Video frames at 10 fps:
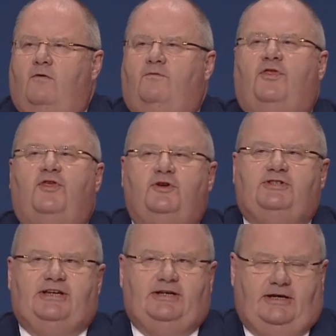For
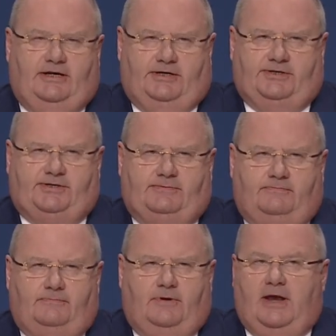13 years,
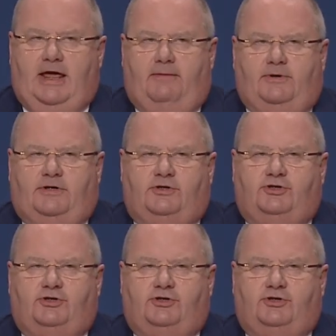Labour